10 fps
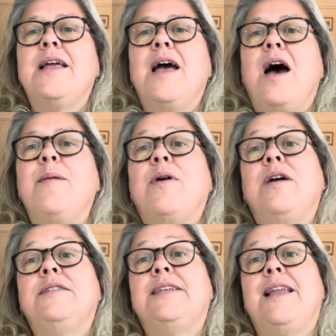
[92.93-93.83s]
I'm
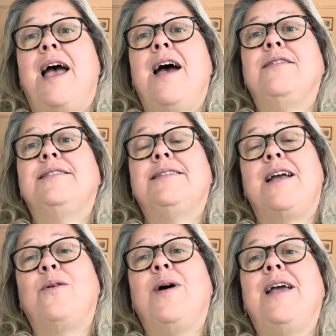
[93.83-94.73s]
going to now
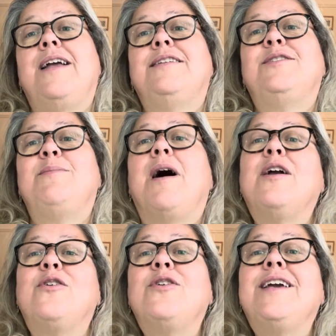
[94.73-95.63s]
segue into my
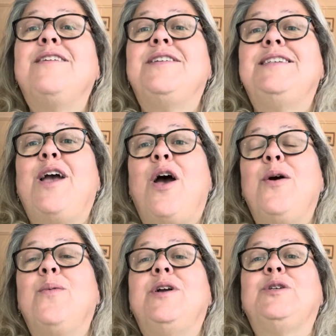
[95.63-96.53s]
cooking
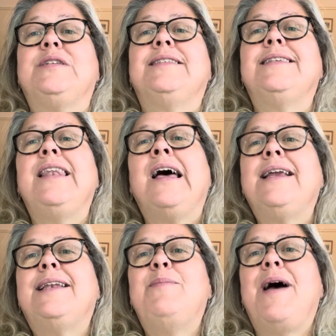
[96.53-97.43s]
video, which is
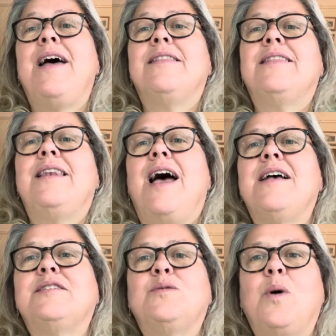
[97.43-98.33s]
slightly better than the
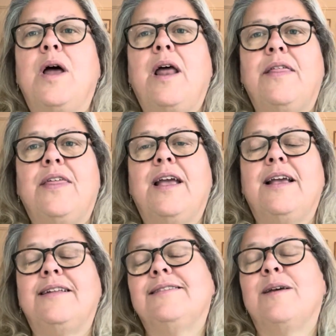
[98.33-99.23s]
last one, I
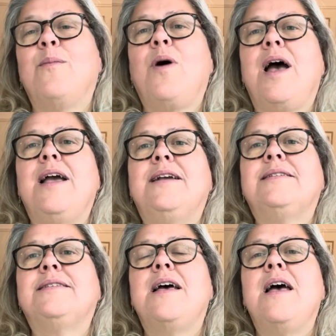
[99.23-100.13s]
think, in some
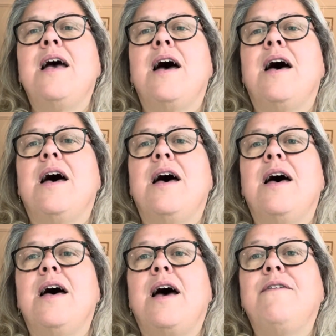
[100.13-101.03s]
ways.
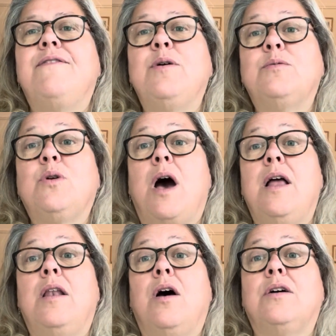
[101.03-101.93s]
I filmed quite
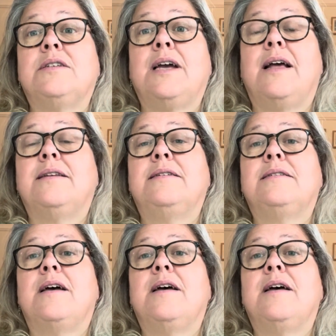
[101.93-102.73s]
a lot, and